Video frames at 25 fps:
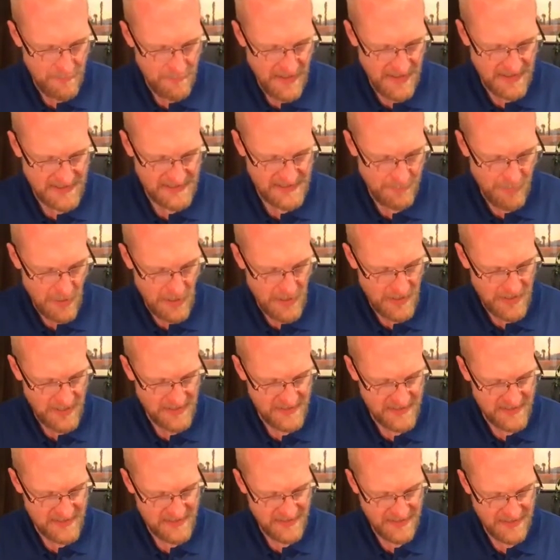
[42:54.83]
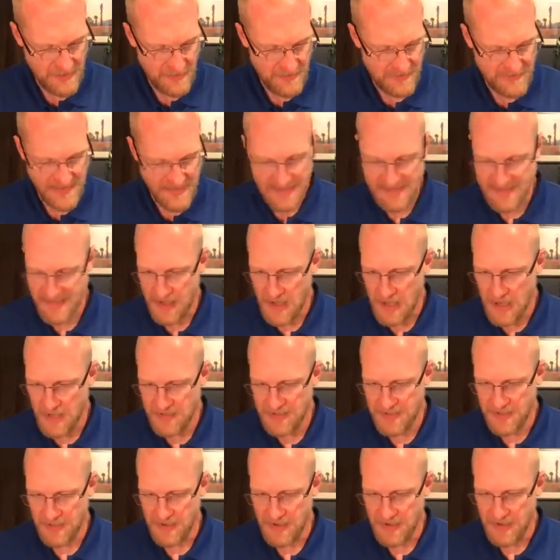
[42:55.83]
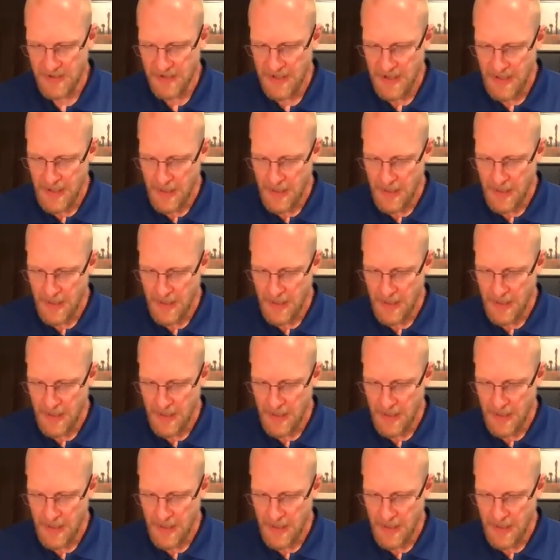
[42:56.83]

based upon his skills as a hunter,